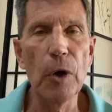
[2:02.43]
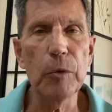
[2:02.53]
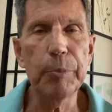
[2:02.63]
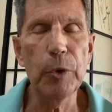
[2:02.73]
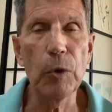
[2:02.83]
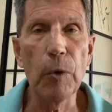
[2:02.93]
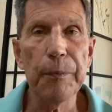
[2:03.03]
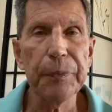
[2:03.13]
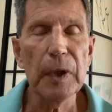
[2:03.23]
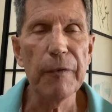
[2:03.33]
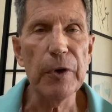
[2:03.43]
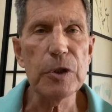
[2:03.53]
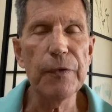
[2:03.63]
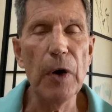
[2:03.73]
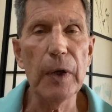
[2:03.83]
own pool.
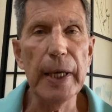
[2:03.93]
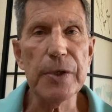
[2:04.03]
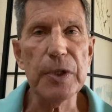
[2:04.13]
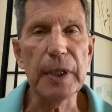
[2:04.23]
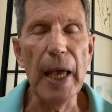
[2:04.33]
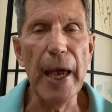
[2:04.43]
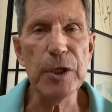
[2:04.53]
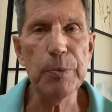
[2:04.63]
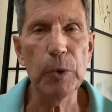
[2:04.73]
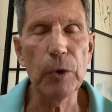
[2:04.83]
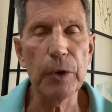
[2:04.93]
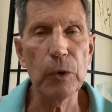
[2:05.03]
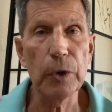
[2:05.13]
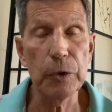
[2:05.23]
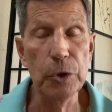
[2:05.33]
First of all, it has a dashboard,
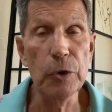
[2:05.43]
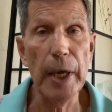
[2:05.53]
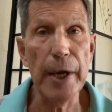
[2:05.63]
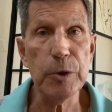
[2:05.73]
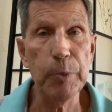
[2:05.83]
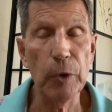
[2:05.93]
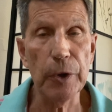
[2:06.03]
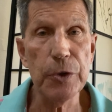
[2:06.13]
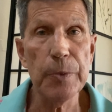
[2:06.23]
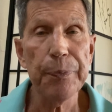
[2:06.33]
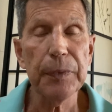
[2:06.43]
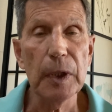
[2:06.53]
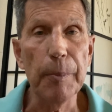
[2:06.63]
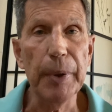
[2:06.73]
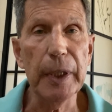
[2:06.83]
or 2 dashboards,
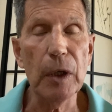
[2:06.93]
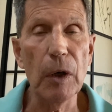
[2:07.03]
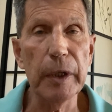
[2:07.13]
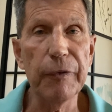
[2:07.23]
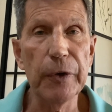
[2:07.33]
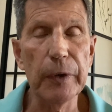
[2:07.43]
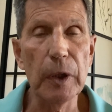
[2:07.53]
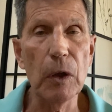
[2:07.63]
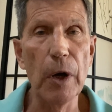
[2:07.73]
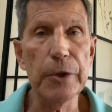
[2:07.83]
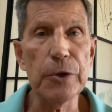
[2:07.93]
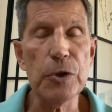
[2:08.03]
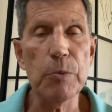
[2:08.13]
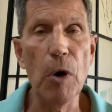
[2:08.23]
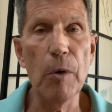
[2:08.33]
depending on if you're in a large or
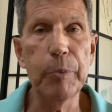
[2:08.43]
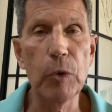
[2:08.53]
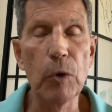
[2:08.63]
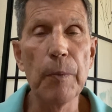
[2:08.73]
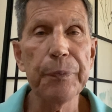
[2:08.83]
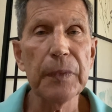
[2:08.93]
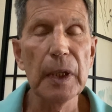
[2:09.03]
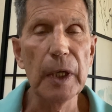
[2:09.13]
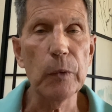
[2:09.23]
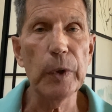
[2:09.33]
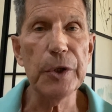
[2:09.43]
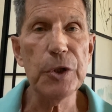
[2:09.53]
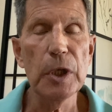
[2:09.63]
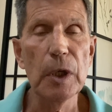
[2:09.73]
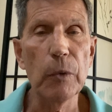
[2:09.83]
small pool, in
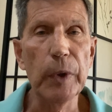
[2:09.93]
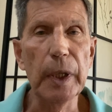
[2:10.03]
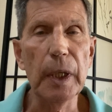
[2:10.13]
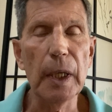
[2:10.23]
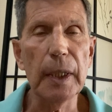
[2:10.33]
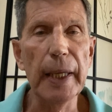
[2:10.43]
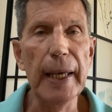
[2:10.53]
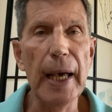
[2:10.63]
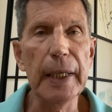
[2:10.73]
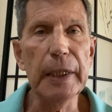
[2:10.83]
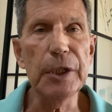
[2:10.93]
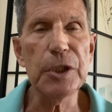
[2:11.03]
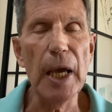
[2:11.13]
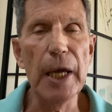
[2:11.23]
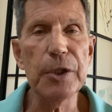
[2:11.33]
which we lay out
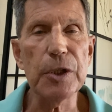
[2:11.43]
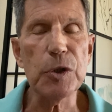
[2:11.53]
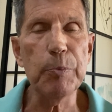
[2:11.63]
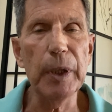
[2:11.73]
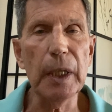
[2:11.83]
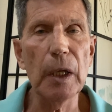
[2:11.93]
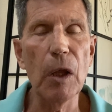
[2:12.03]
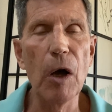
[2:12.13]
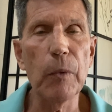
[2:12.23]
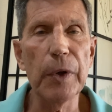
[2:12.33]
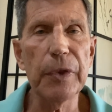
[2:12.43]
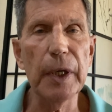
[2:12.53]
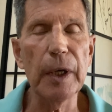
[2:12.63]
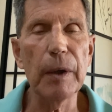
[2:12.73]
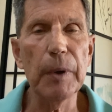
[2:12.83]
each agent's pick along with
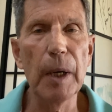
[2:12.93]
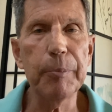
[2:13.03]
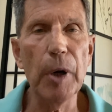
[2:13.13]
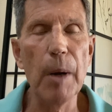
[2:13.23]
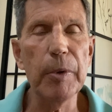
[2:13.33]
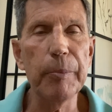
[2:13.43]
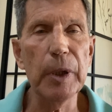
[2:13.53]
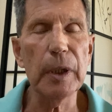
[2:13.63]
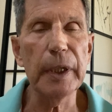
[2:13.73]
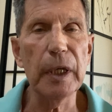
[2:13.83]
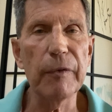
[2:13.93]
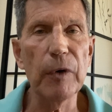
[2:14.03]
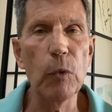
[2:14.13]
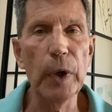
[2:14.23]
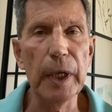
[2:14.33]
their probability of a
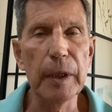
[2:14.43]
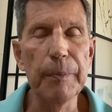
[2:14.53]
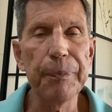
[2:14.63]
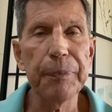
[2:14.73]
win.